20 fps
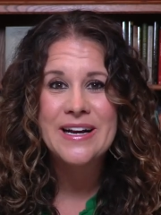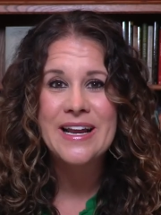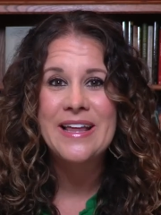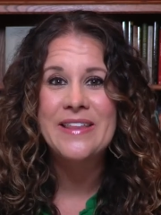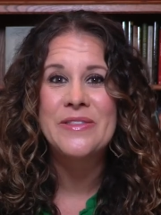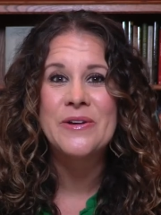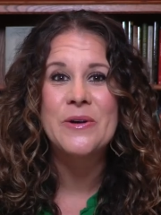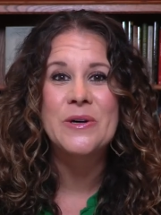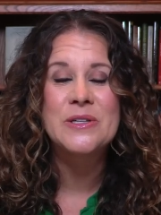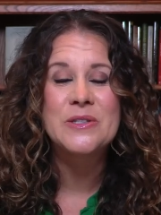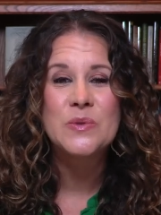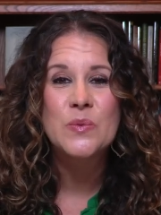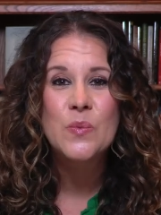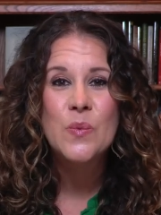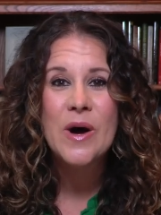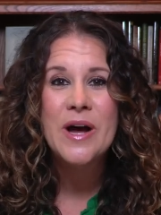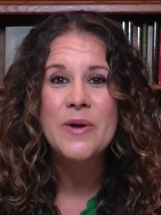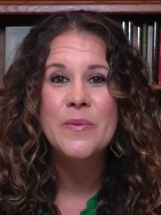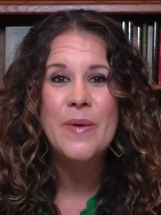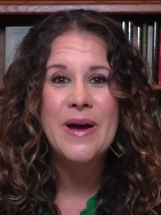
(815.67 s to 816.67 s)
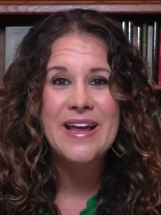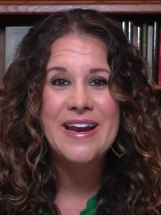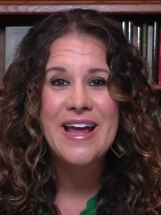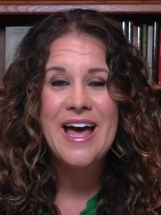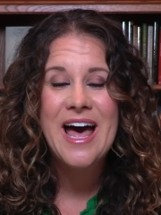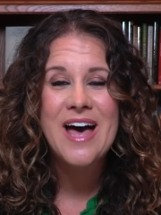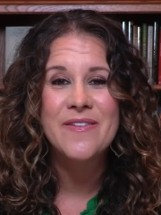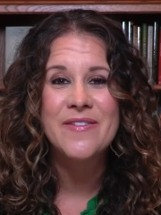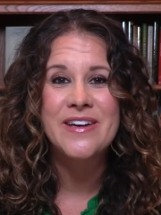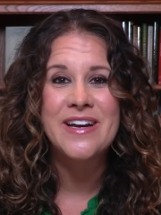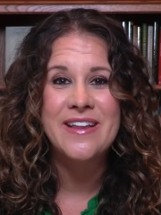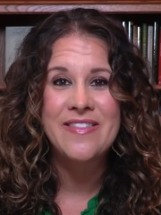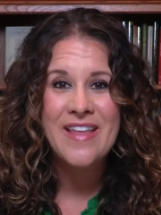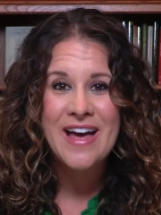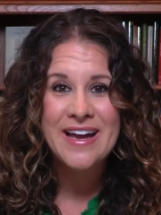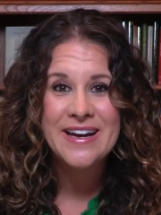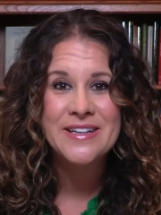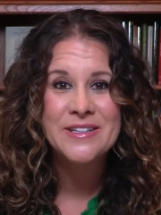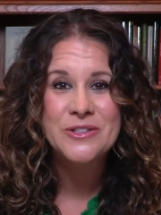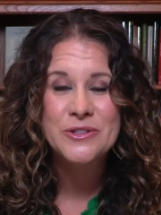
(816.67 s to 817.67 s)
and there is one way to heaven, and
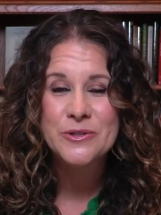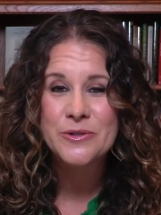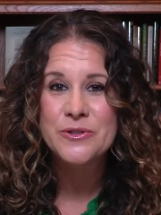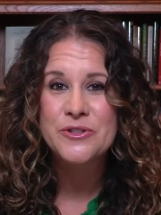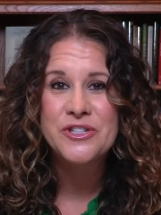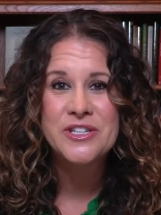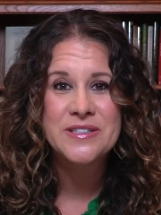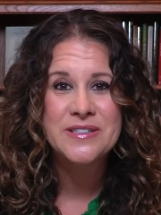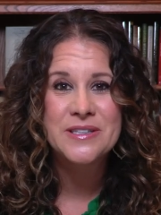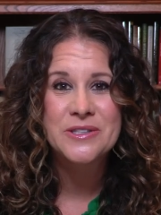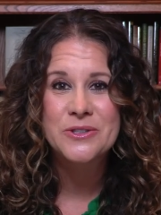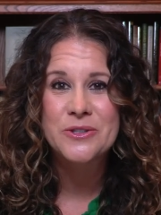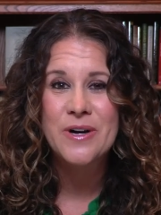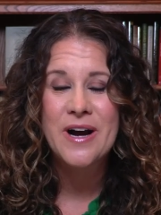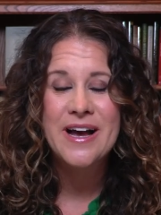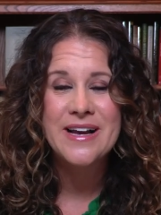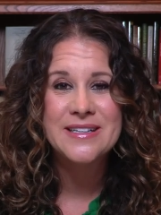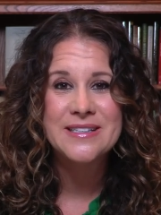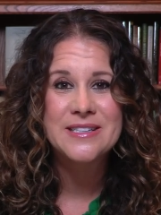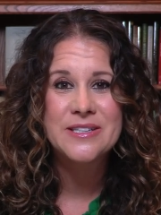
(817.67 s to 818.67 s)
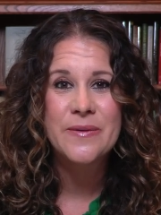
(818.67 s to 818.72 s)
that is through Jesus Christ.